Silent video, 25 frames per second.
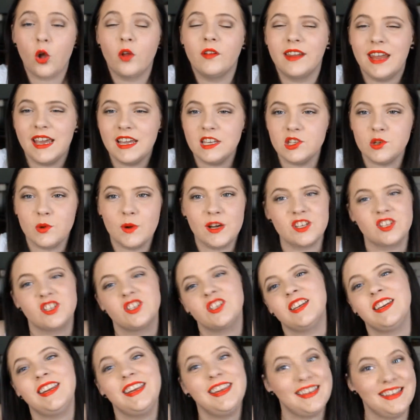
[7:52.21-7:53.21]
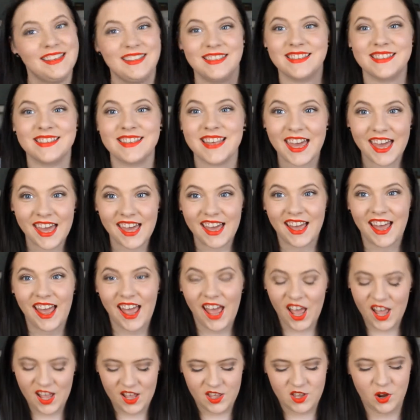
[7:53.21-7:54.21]
Next question is
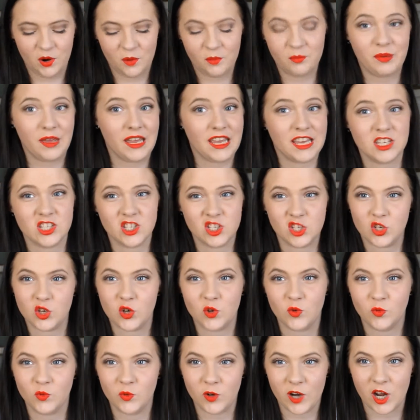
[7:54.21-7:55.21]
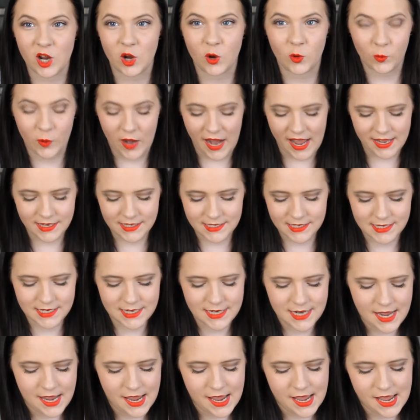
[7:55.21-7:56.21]
your biggest
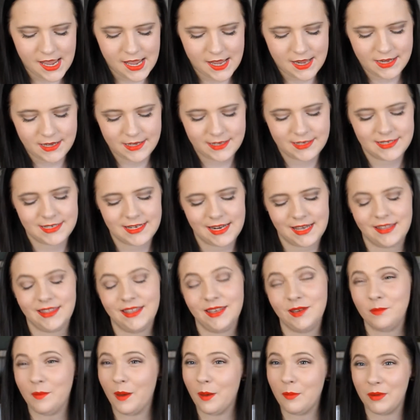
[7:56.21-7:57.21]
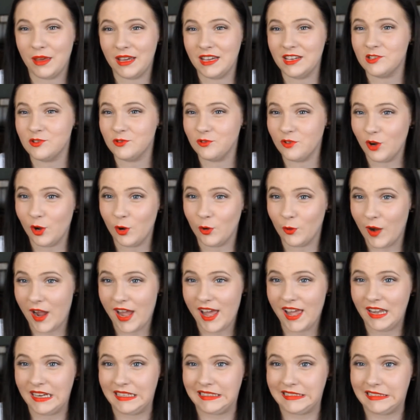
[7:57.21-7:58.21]
regret, and I think my biggest
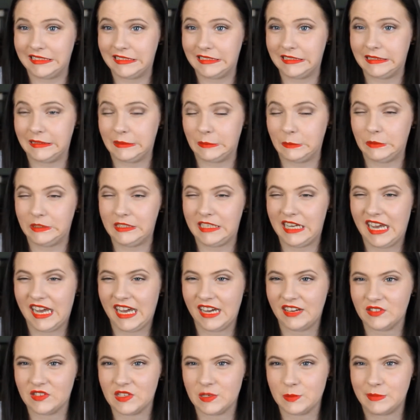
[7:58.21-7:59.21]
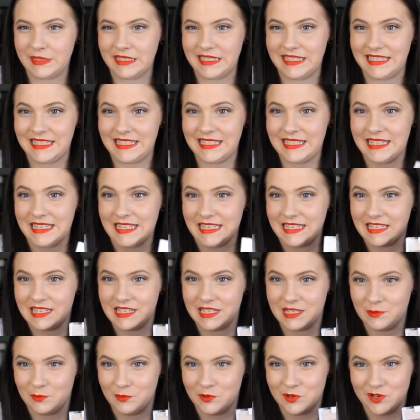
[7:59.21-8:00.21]
regret would have to be this